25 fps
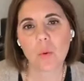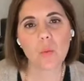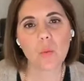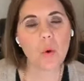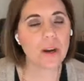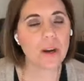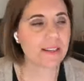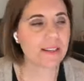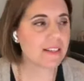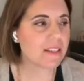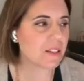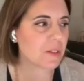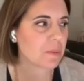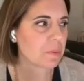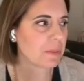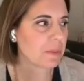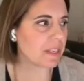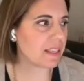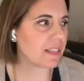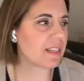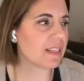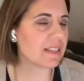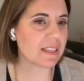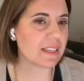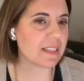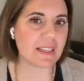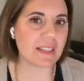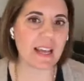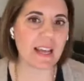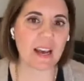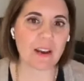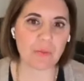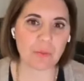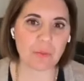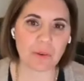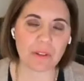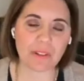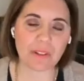What does peace in
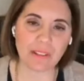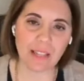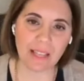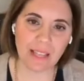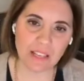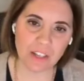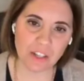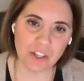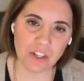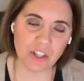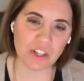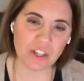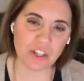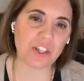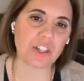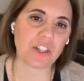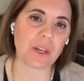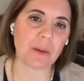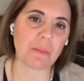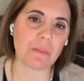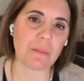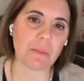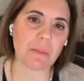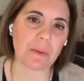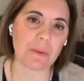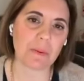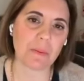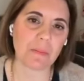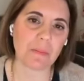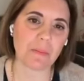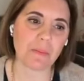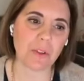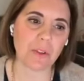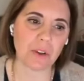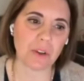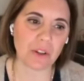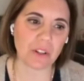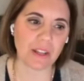that relationship
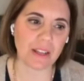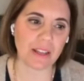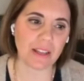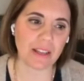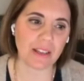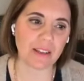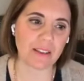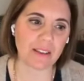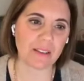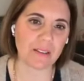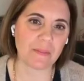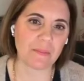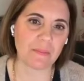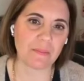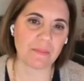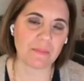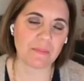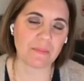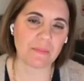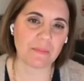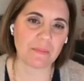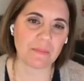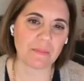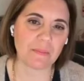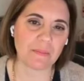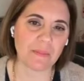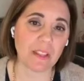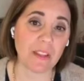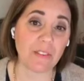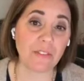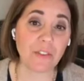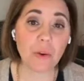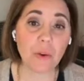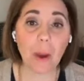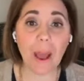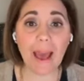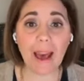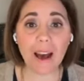look like?
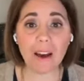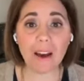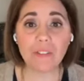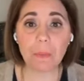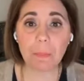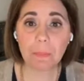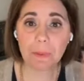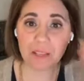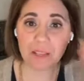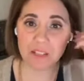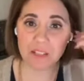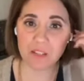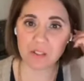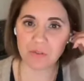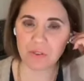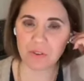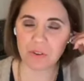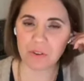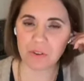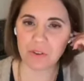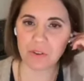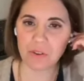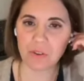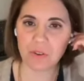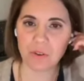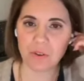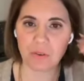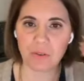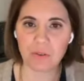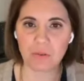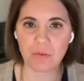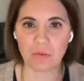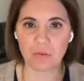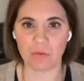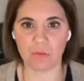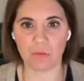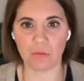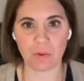If you have a peaceful
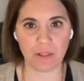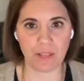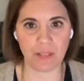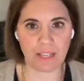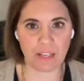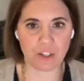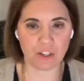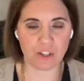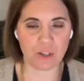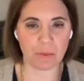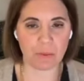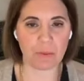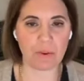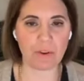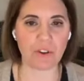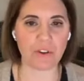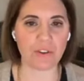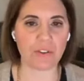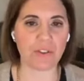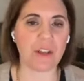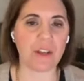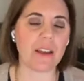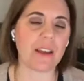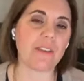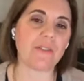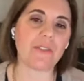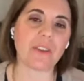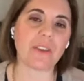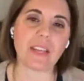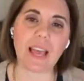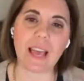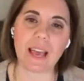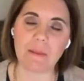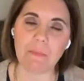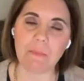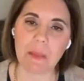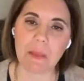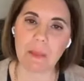relationship in your life,
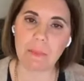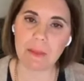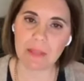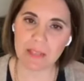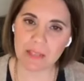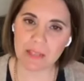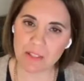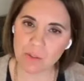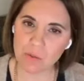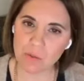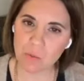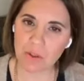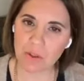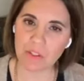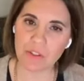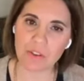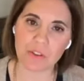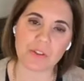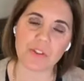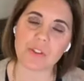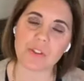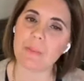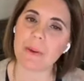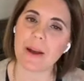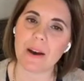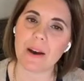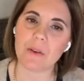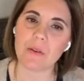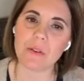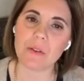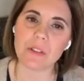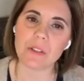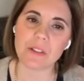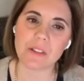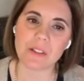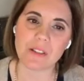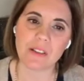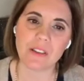again, maybe it's with your
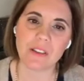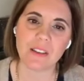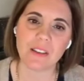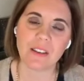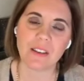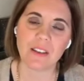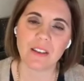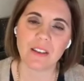spouse,